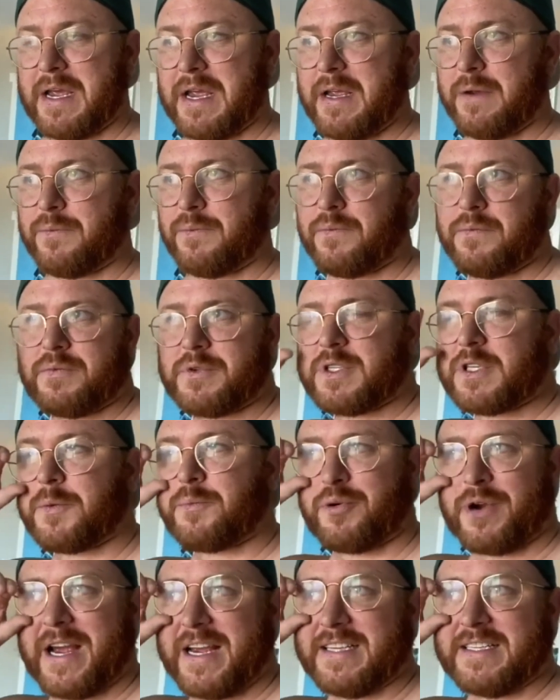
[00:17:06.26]
about
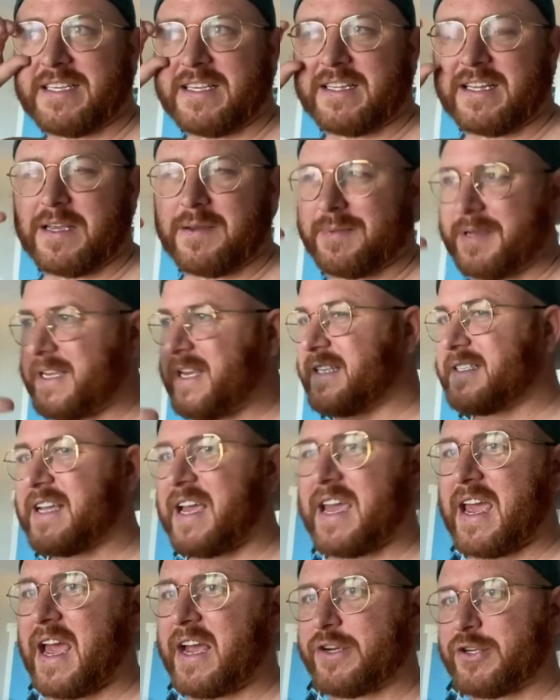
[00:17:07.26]
Hotel
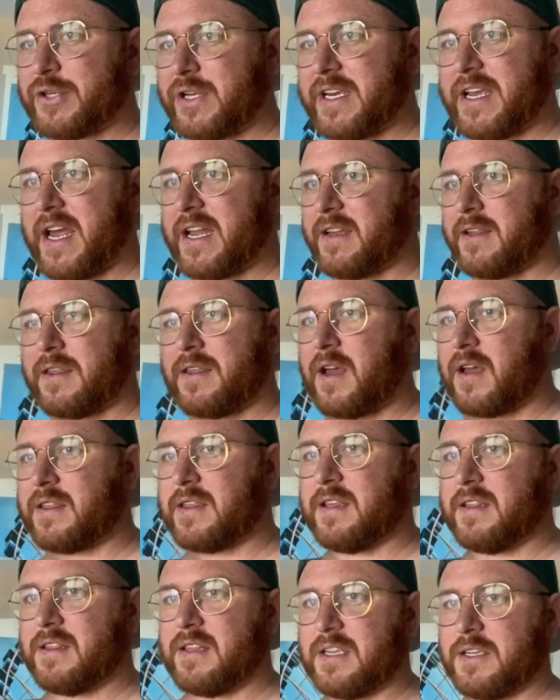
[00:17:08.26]
Breakers. I actually kind of
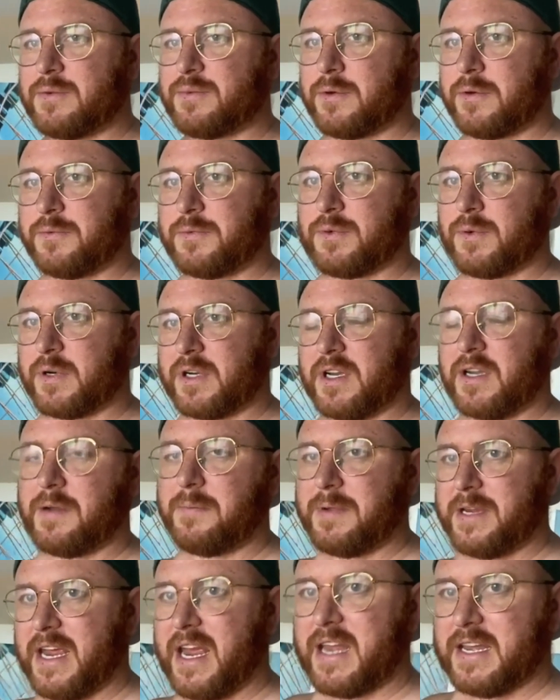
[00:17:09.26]
thought that these rooms weren't going
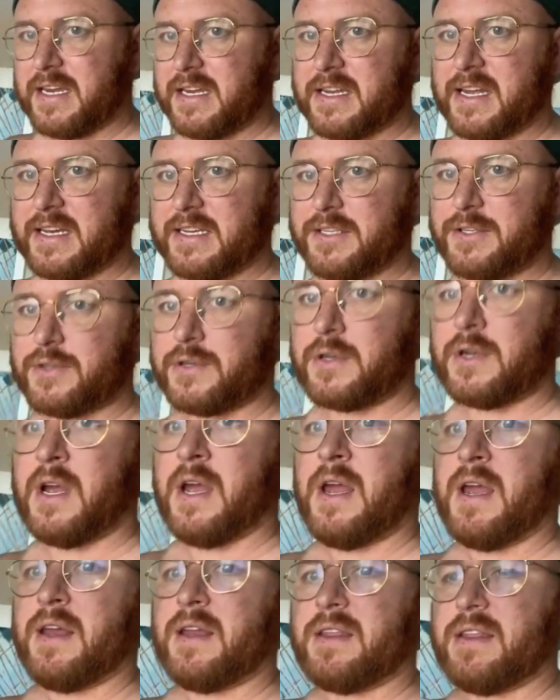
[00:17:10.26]
to be any nicer
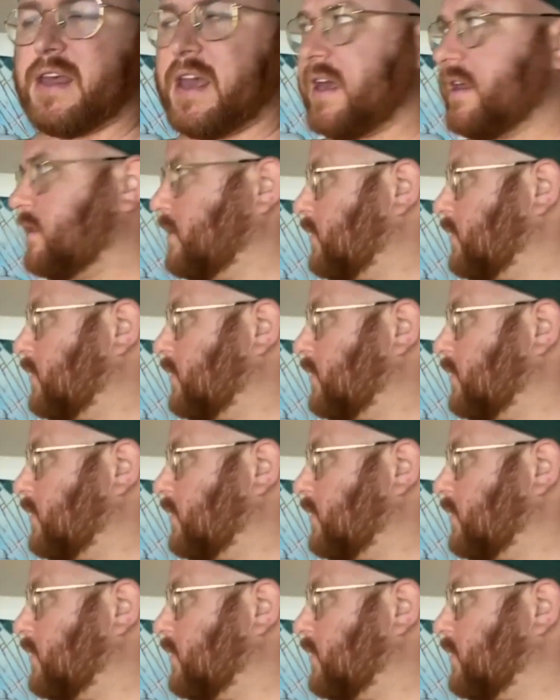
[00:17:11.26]
than the